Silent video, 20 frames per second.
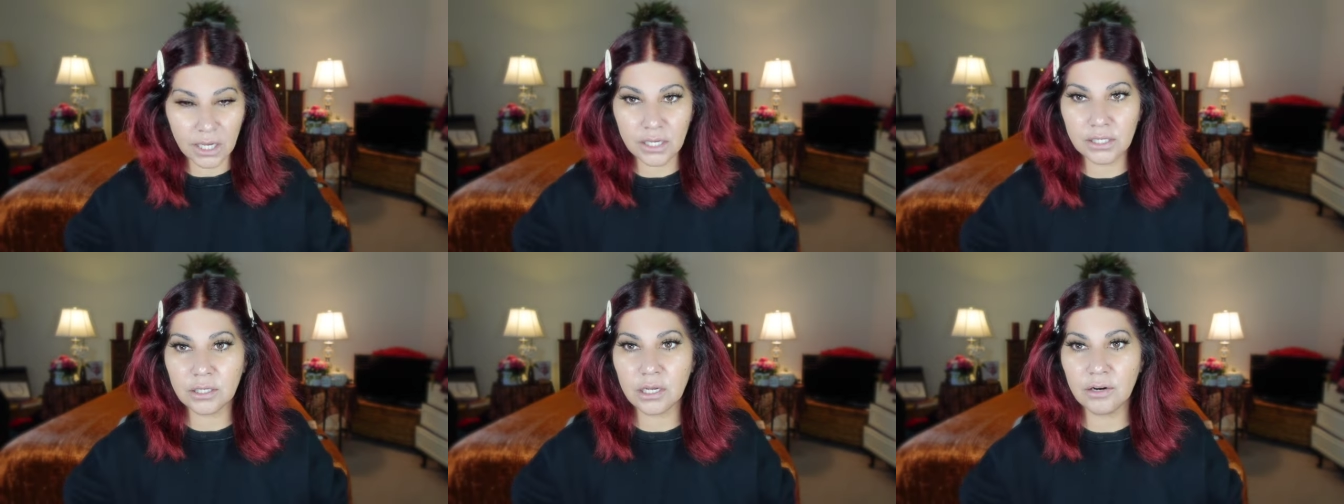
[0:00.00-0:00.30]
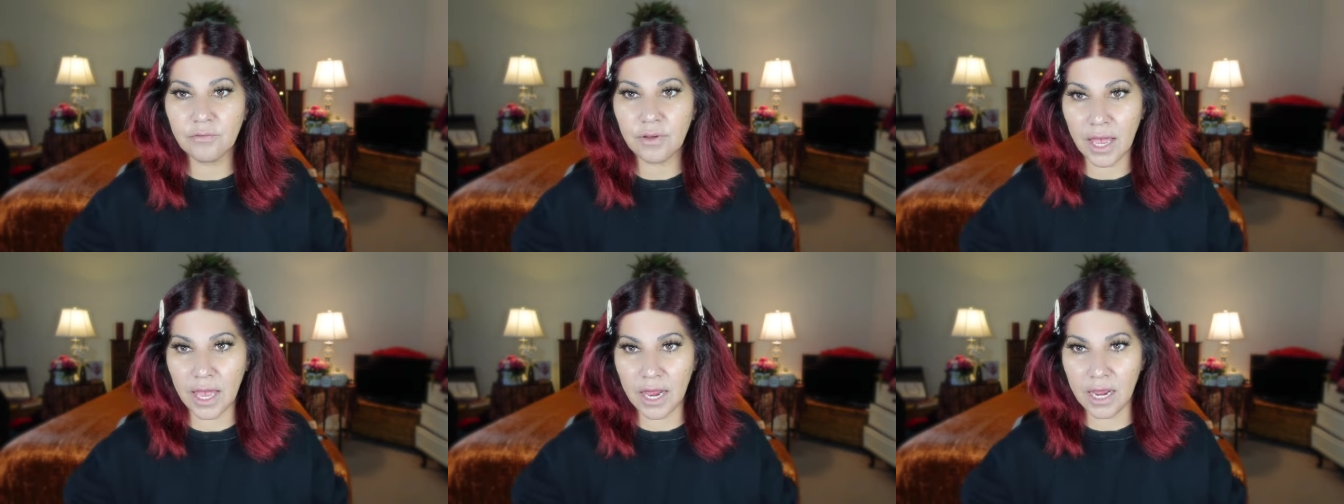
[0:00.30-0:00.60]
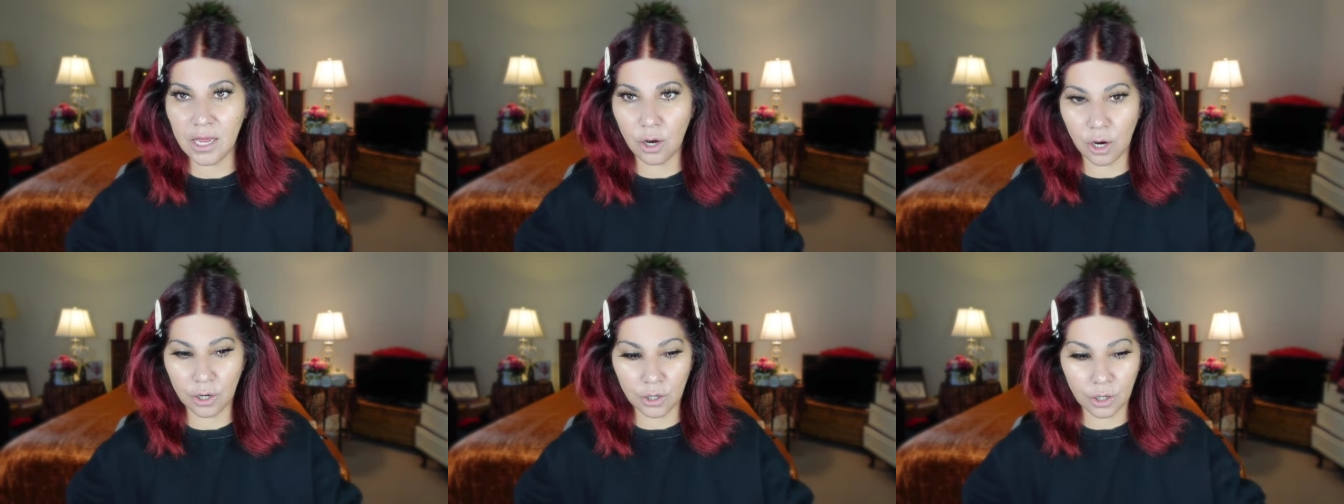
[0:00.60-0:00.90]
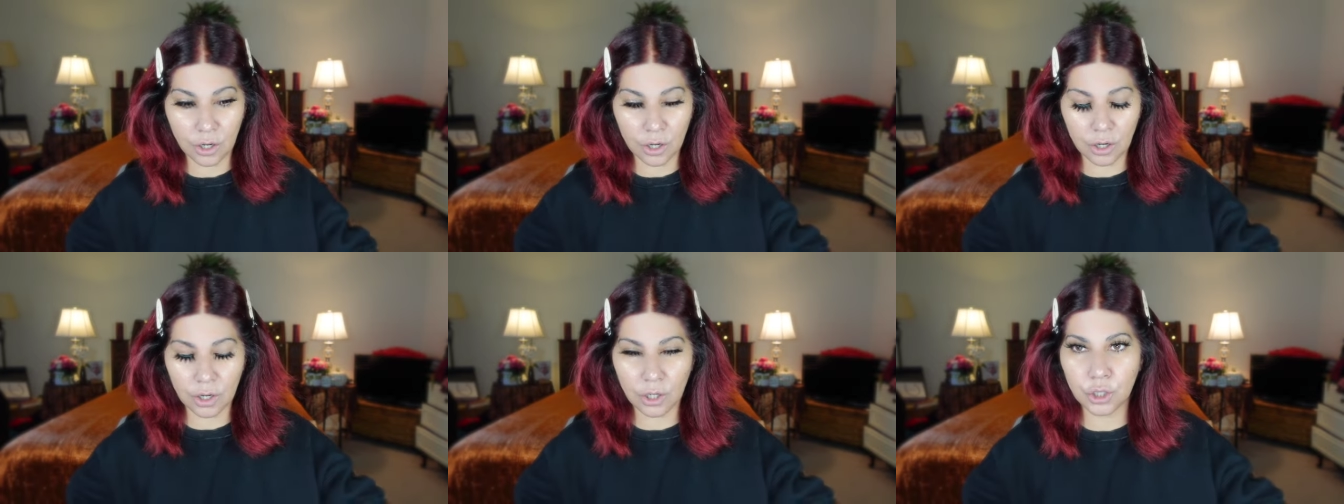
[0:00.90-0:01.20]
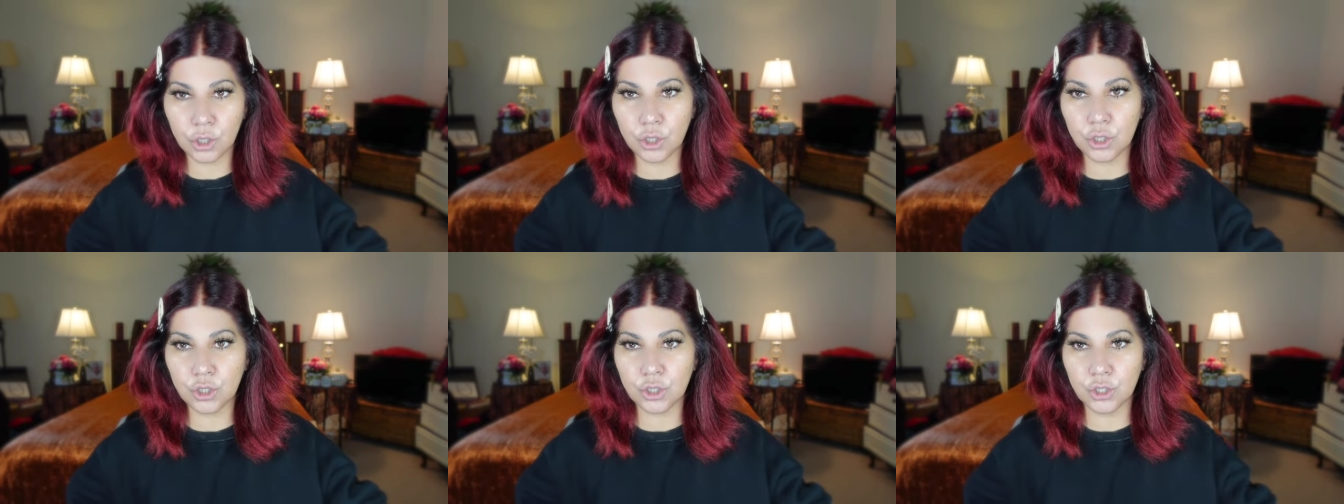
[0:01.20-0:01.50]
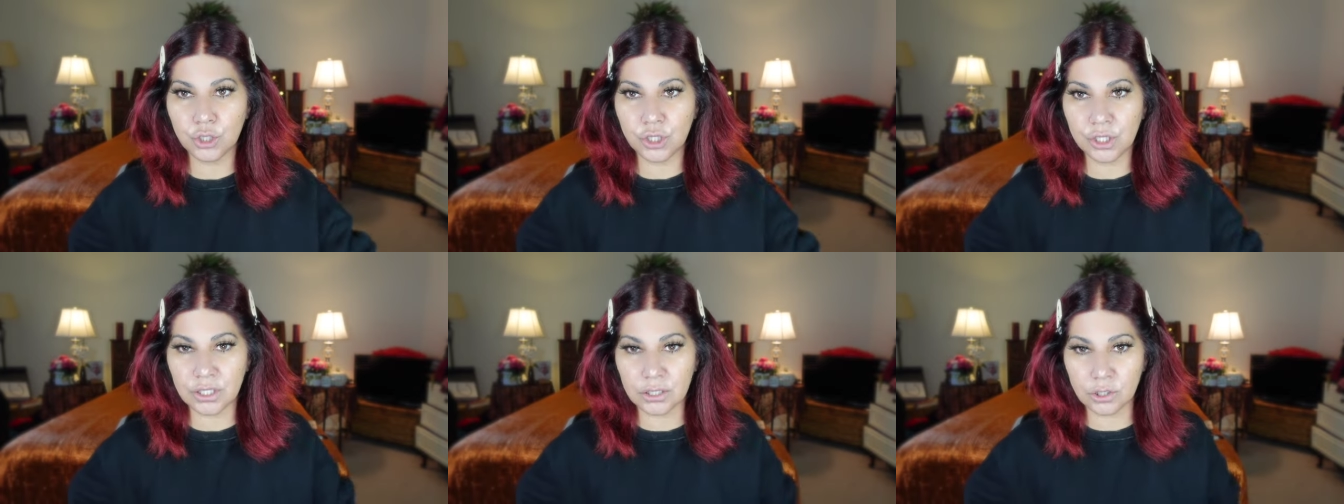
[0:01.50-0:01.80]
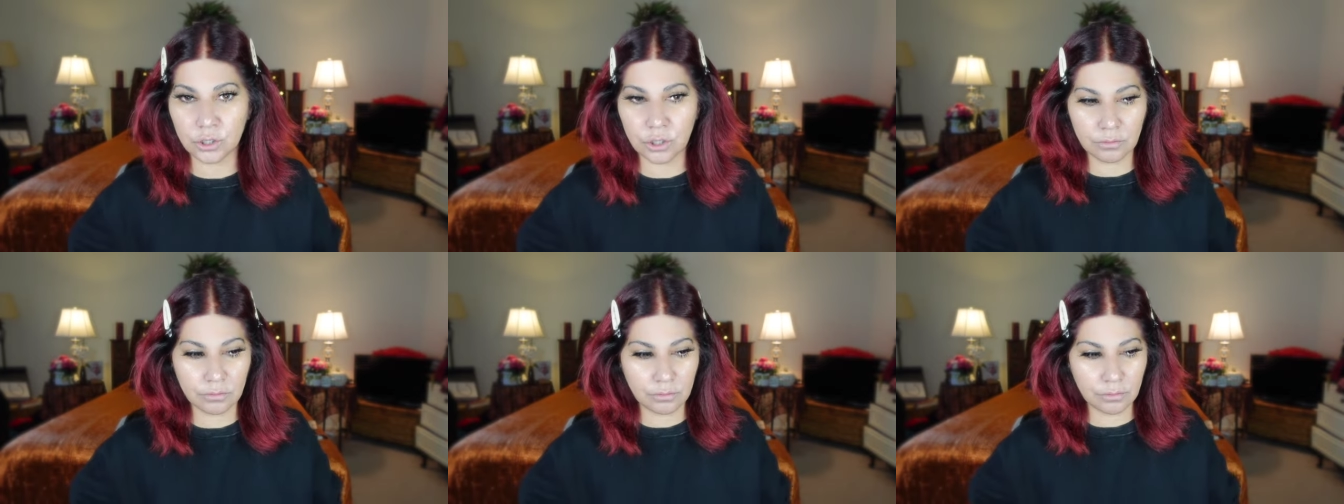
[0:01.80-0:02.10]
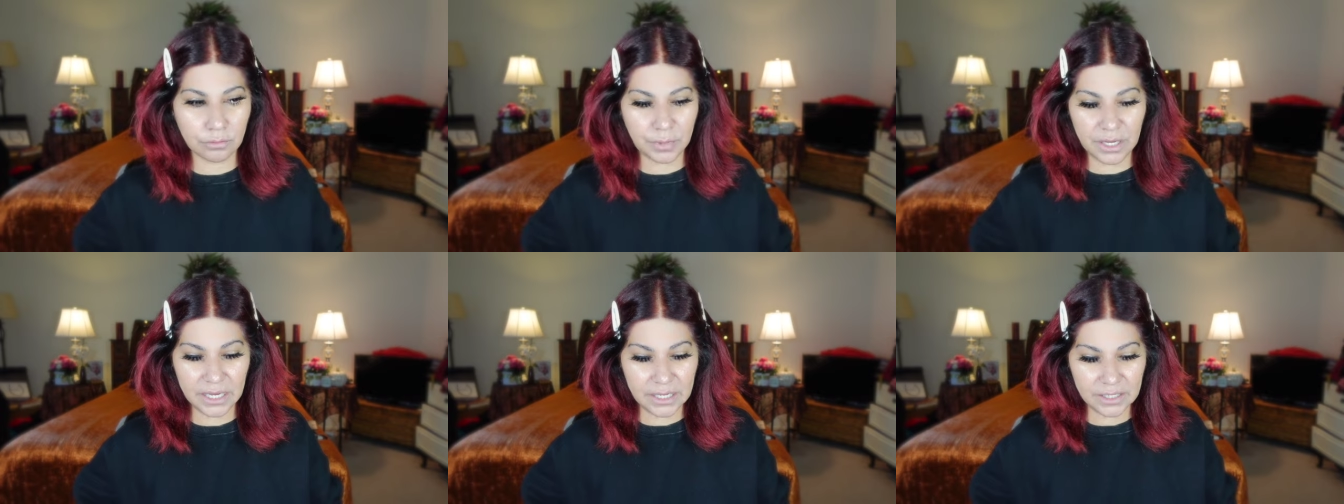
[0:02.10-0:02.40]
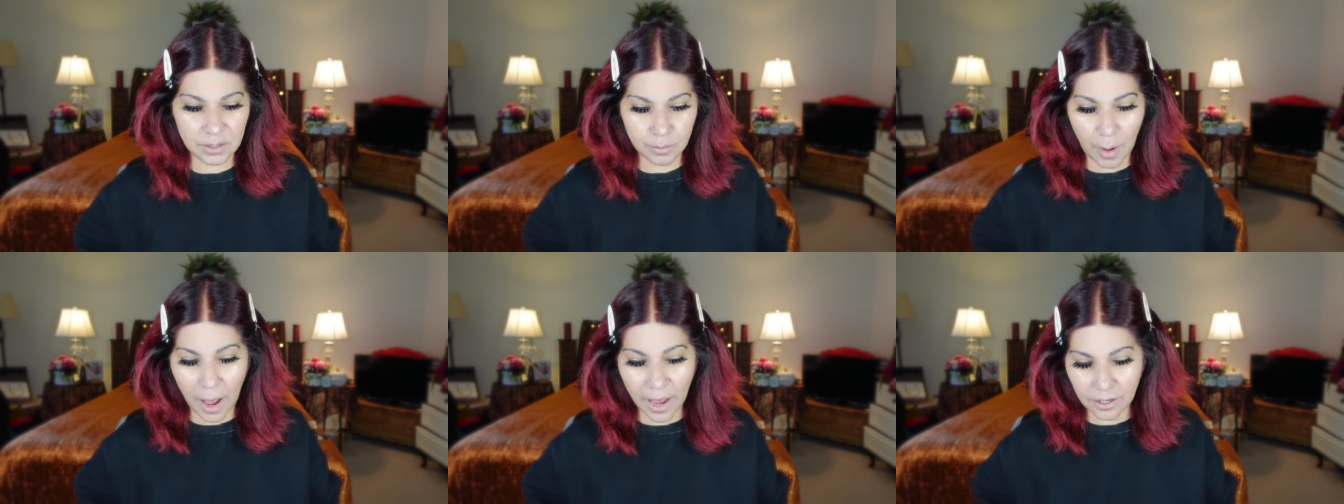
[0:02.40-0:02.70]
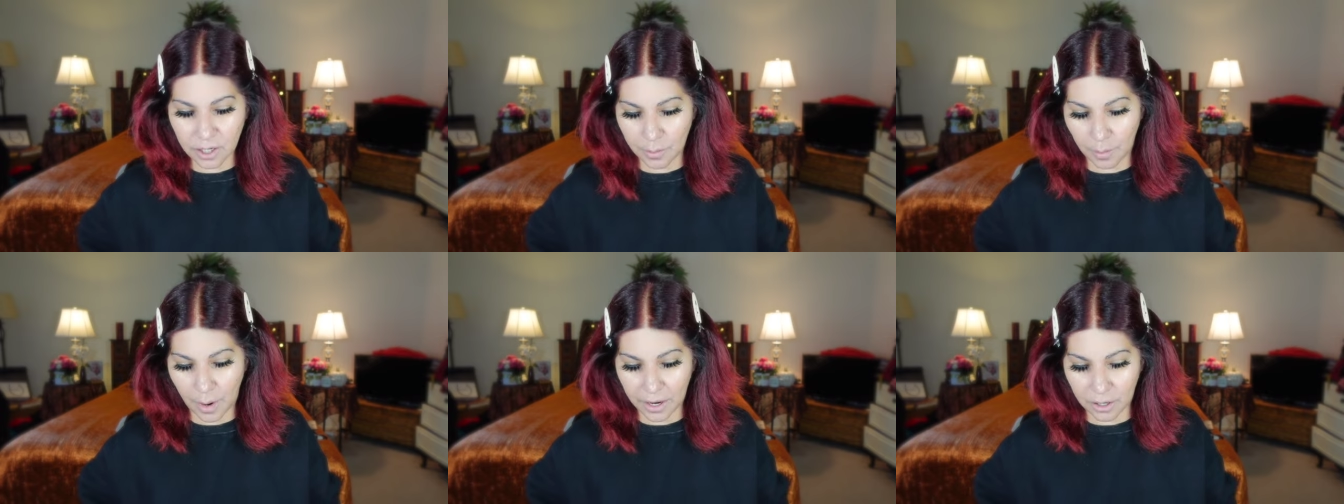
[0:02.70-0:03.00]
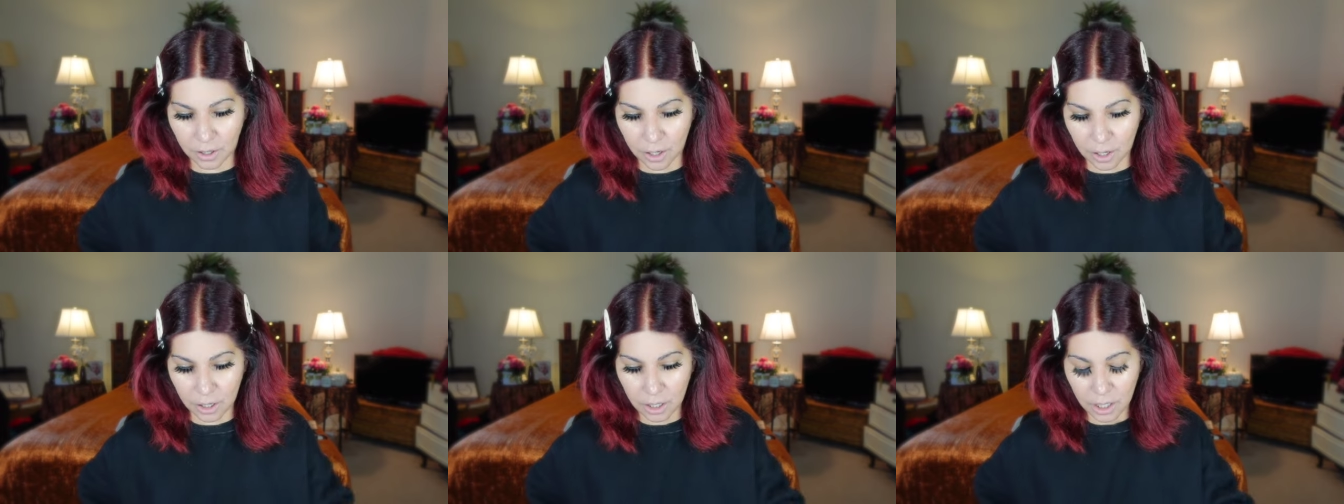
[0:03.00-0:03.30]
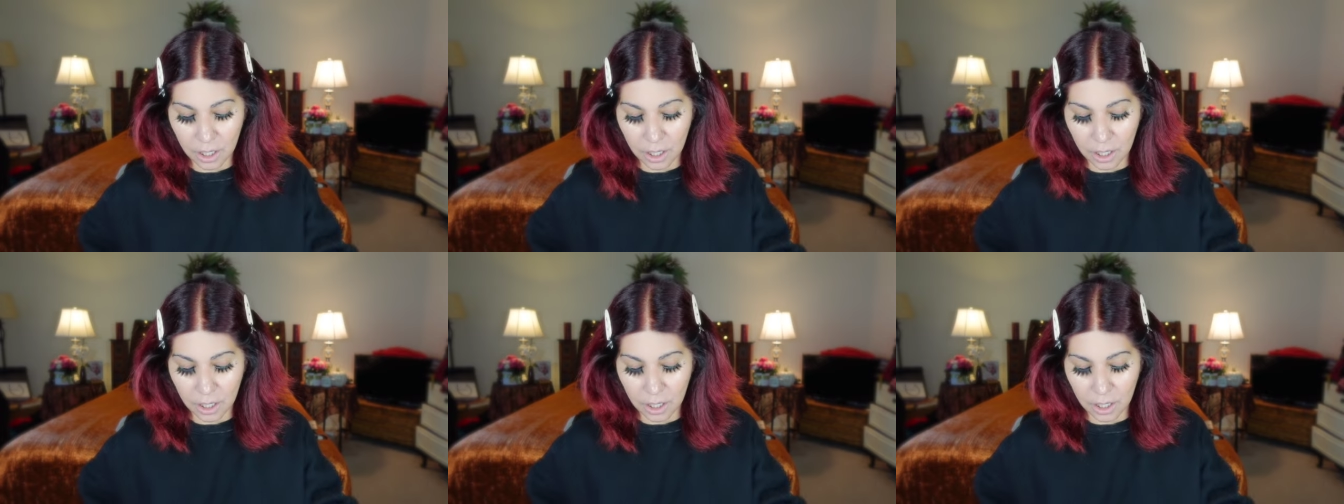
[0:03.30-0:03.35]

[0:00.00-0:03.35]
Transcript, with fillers: Instead of hating on her, you should just be inspired by her.